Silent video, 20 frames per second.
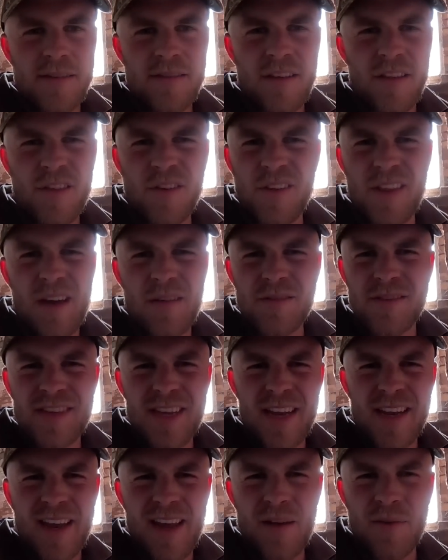I thought that would
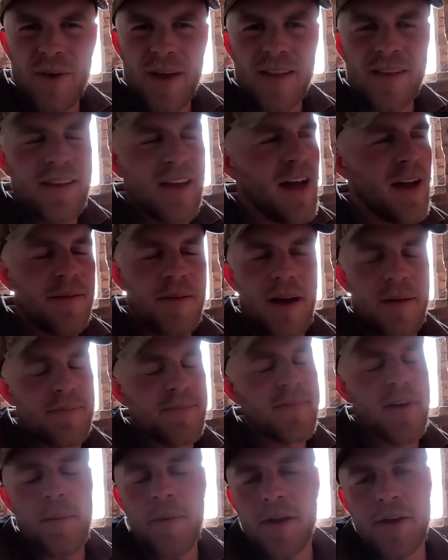stand out well.
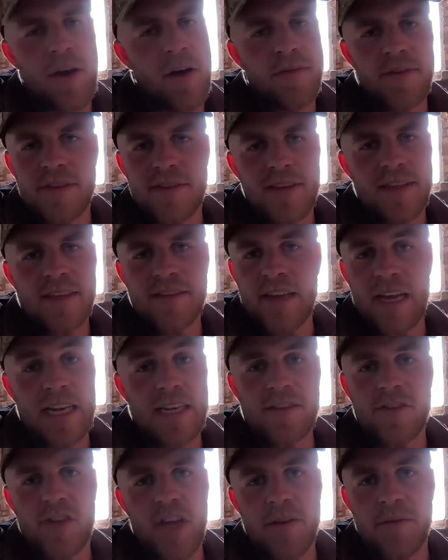I'm a novice at this. I
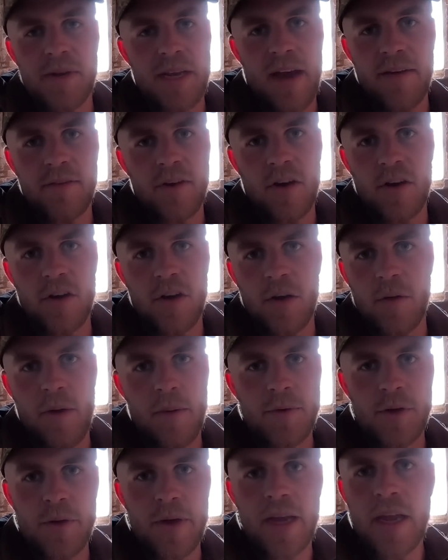genuinely haven't got a clue what
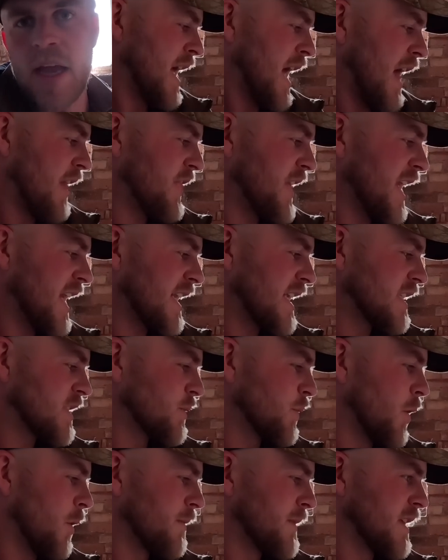I'm doing. I think I need to
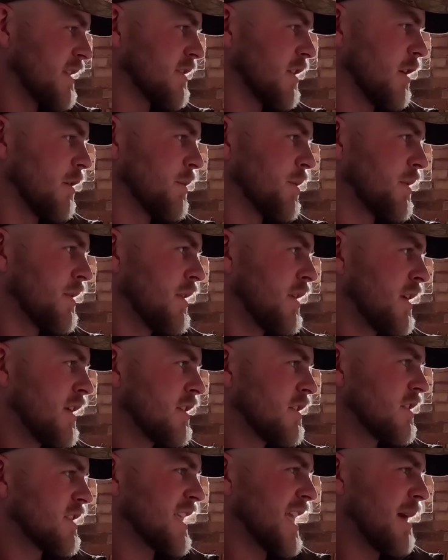warm these up
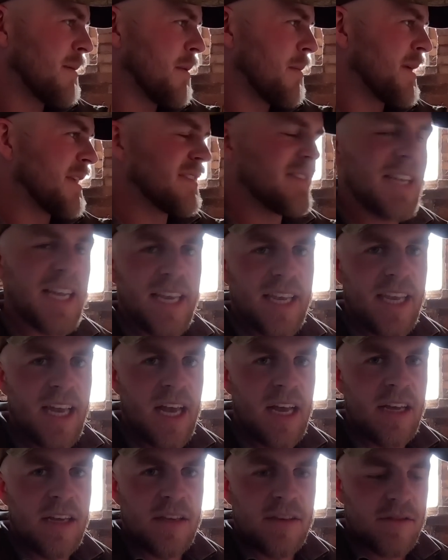just to get them a bit
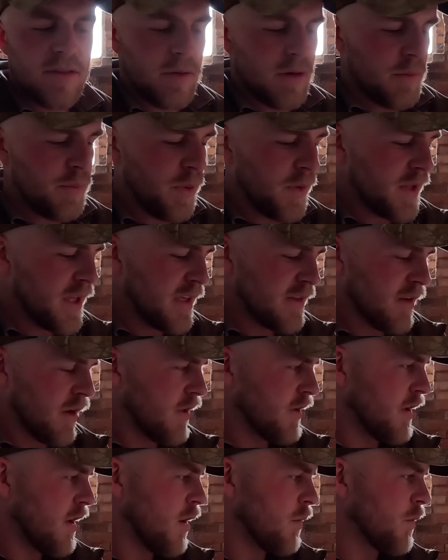stickier. So I'm gonna put these
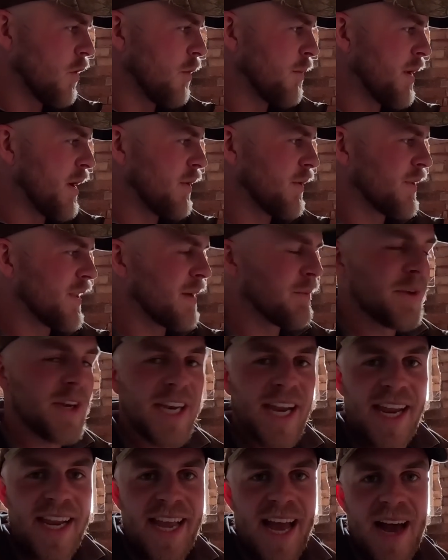on the hot water bottle, and then we're
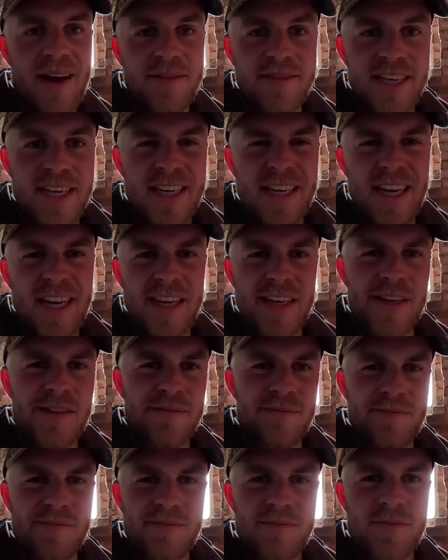gonna get the cows in
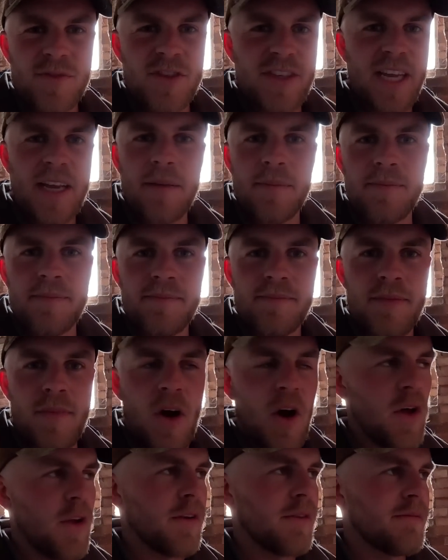and stick them
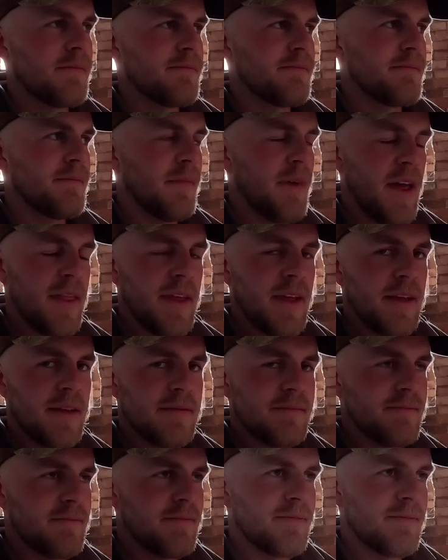on, I think.
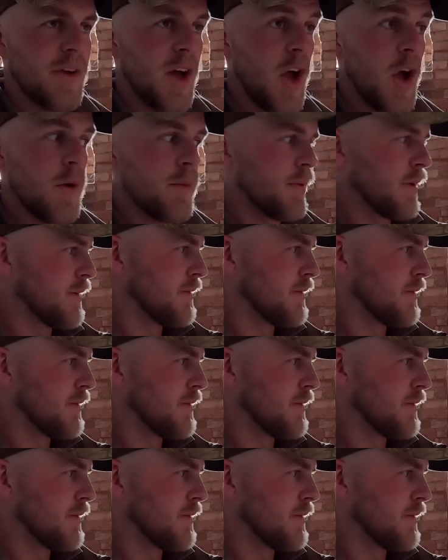I hope.